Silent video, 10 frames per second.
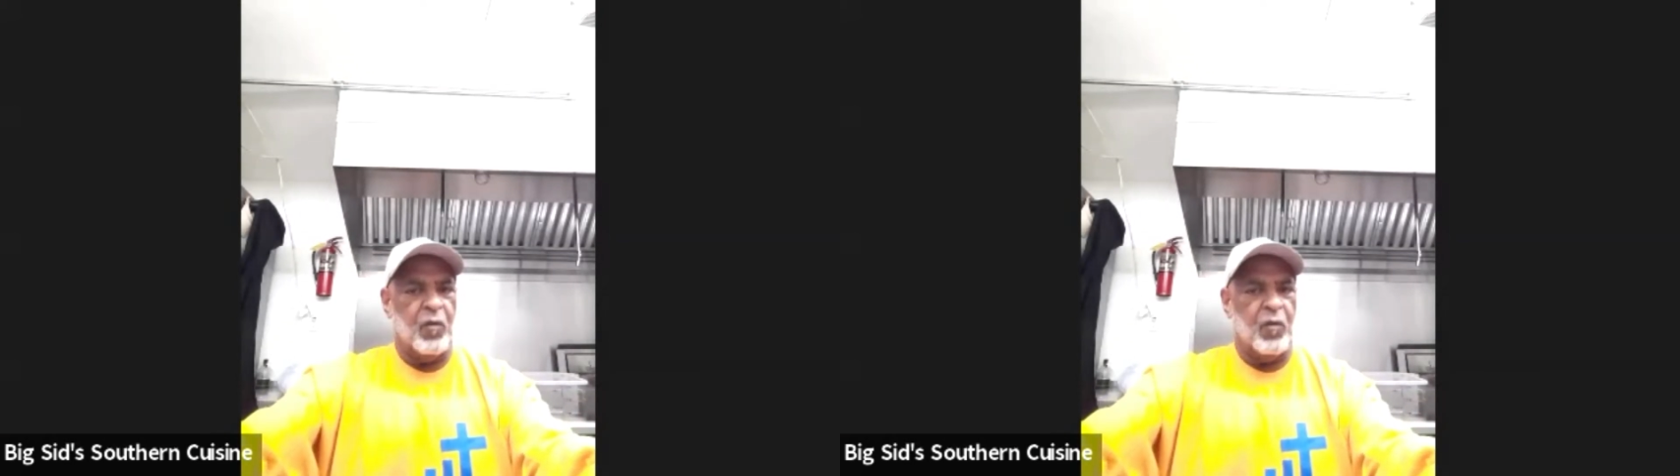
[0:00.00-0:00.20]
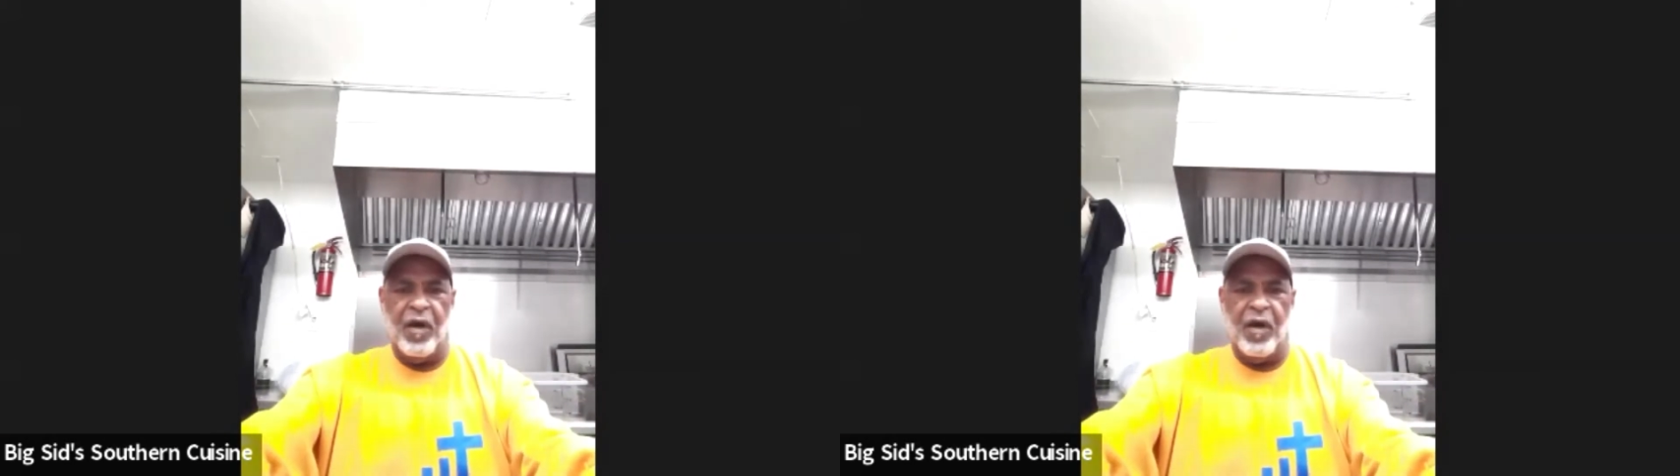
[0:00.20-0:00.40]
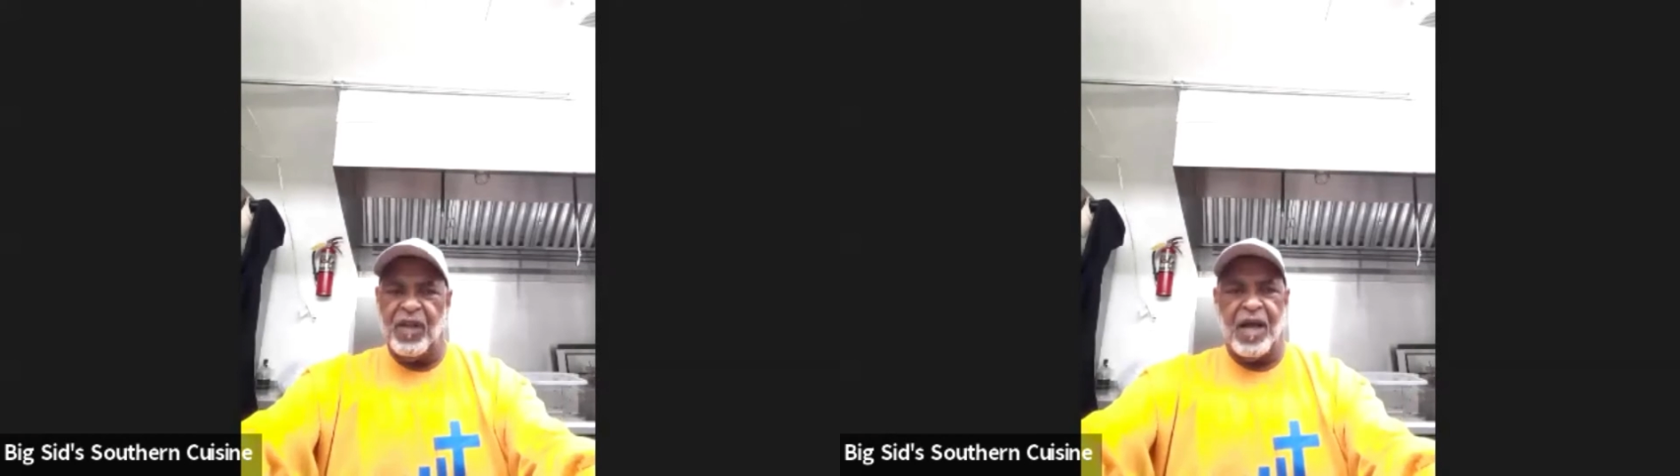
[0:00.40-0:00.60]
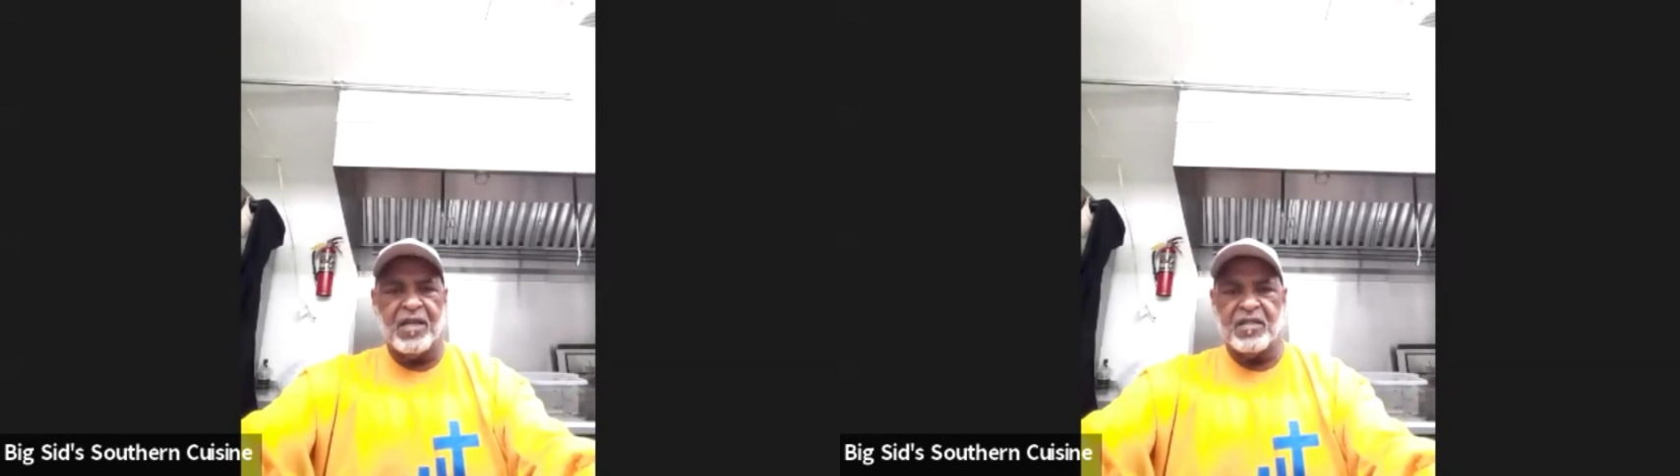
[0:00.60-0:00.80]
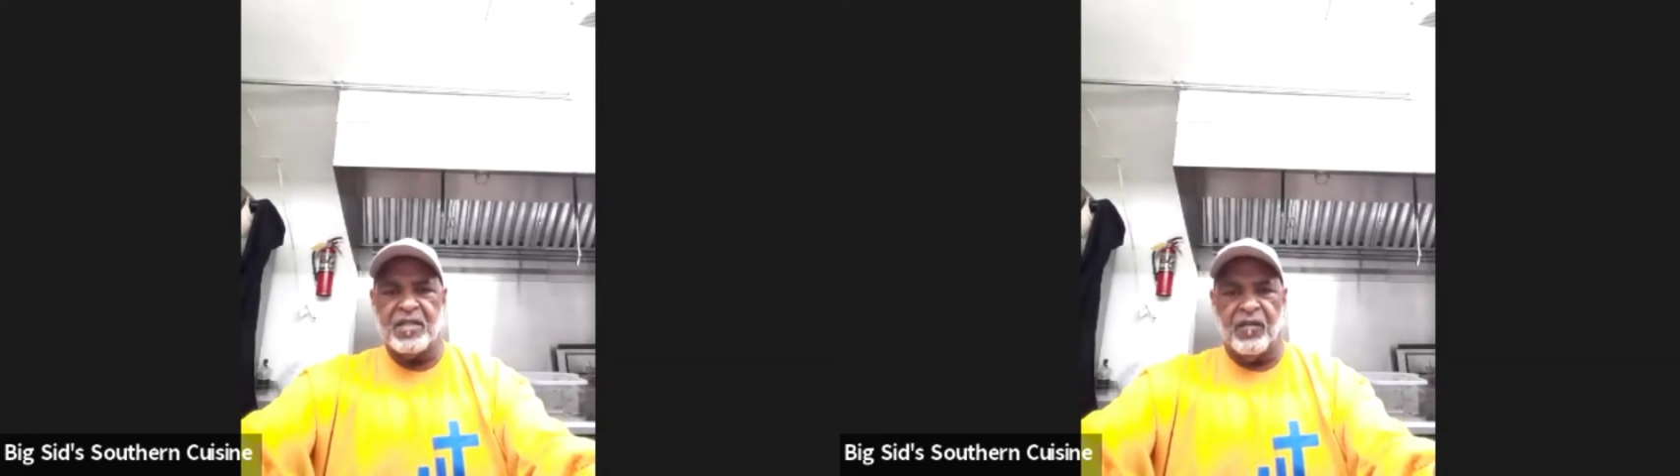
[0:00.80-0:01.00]
We have a lot of
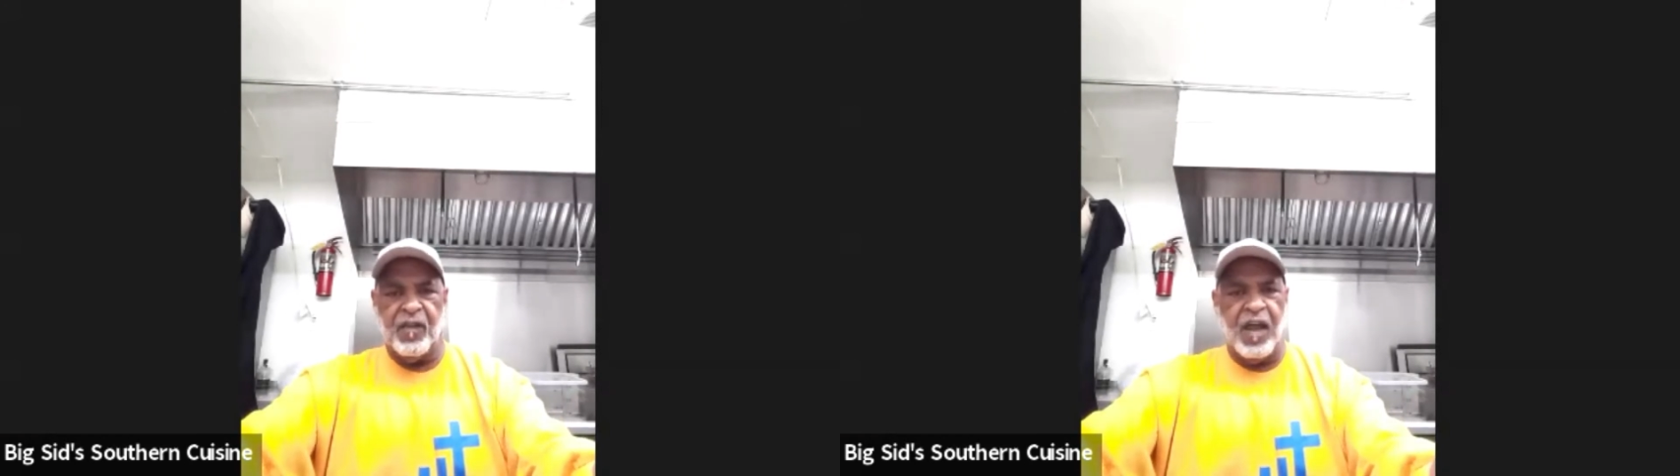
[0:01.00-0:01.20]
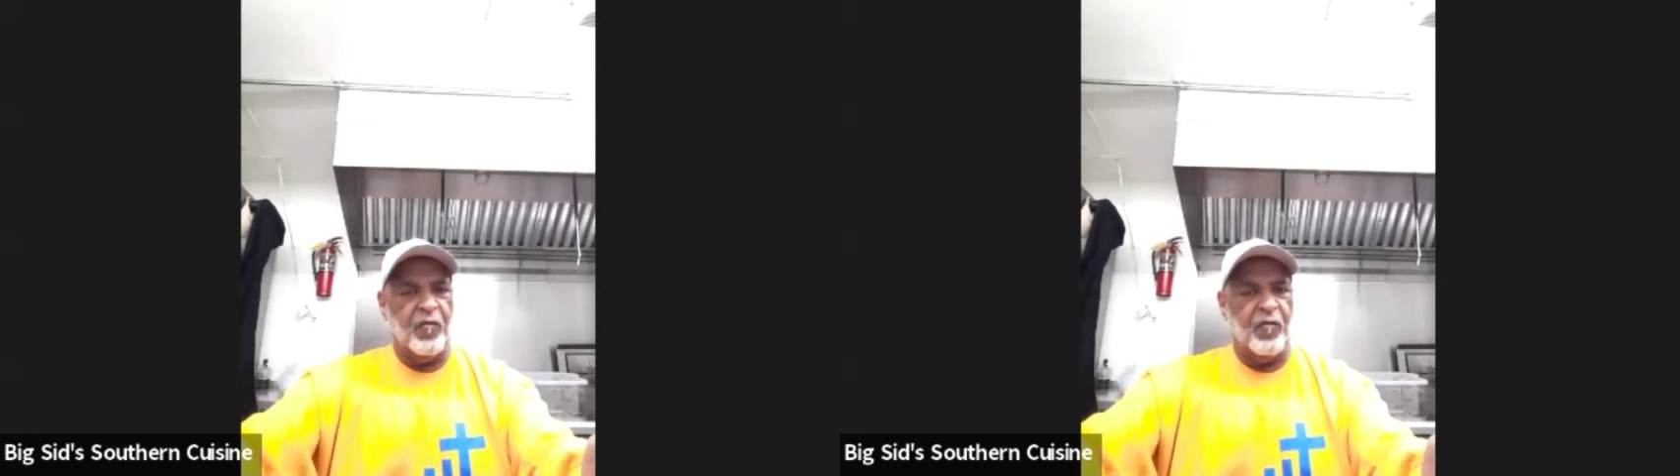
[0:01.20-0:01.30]
stuff left.